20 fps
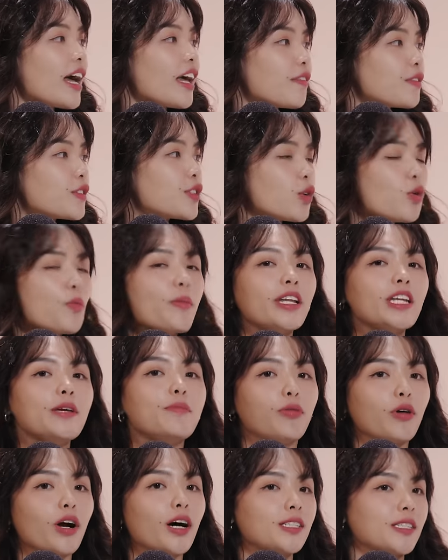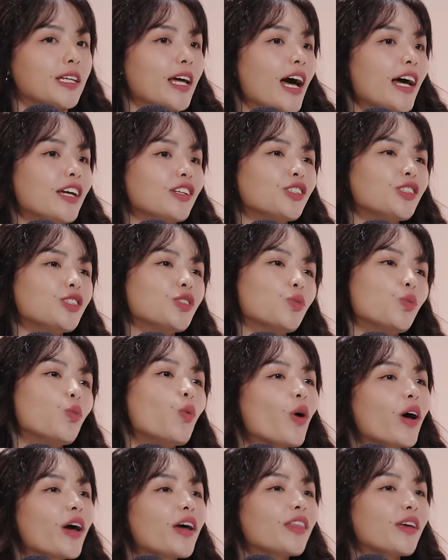I have so many bras that I just
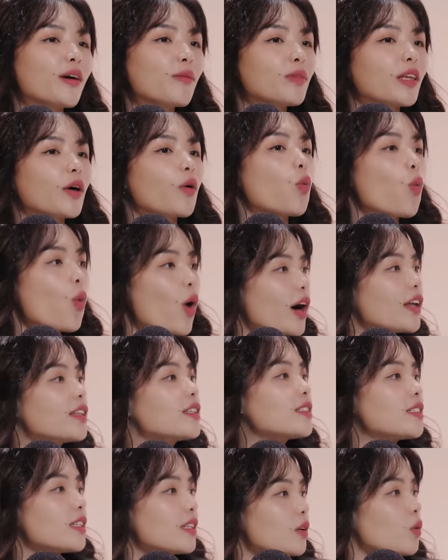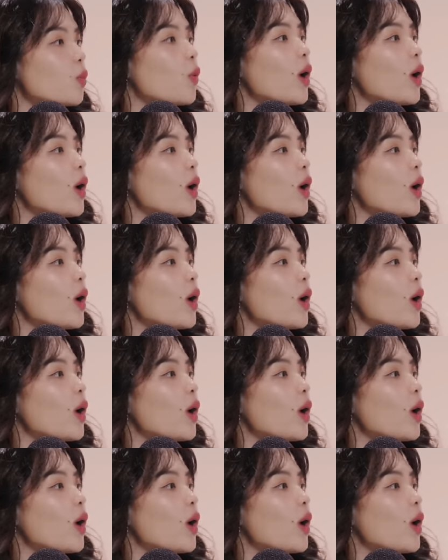wear them like once in a